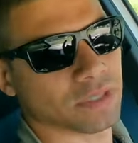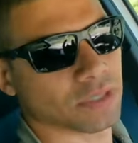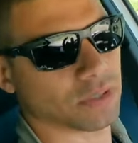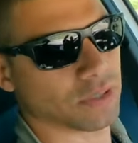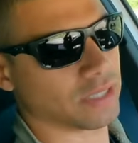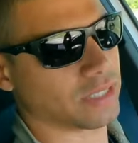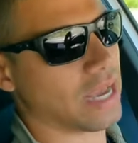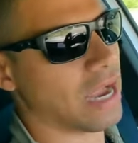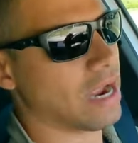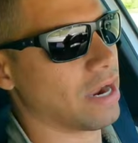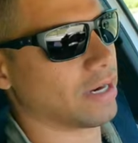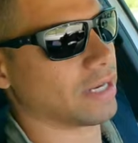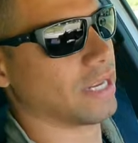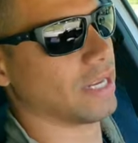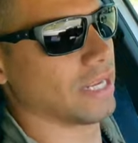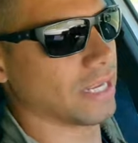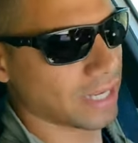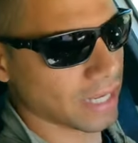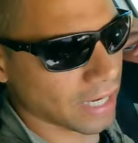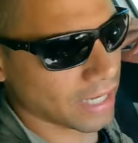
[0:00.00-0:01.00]
so the tire
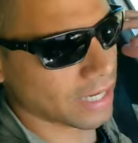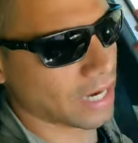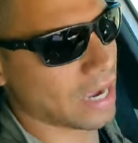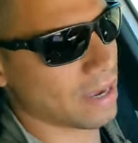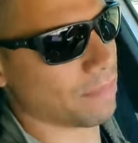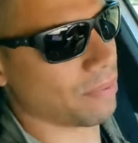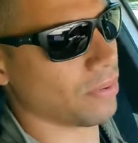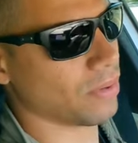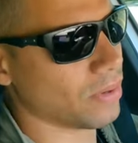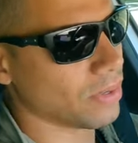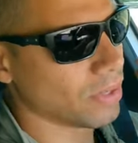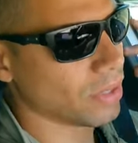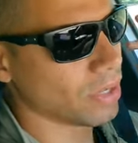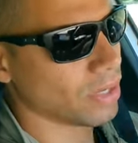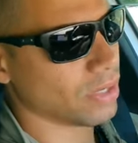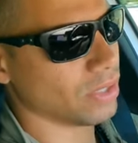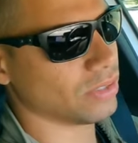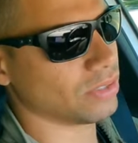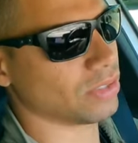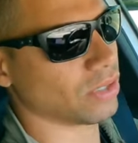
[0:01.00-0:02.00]
can kick up
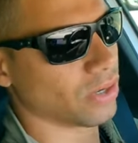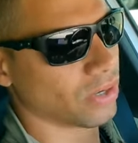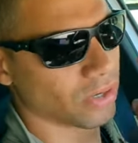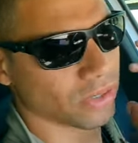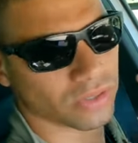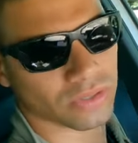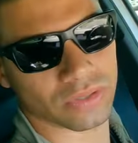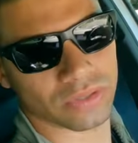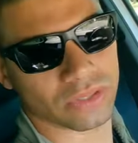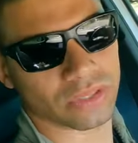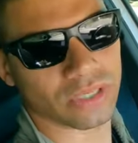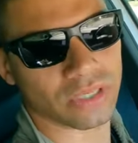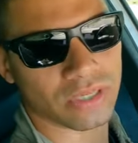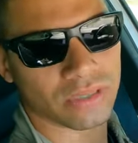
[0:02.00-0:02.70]
dirt and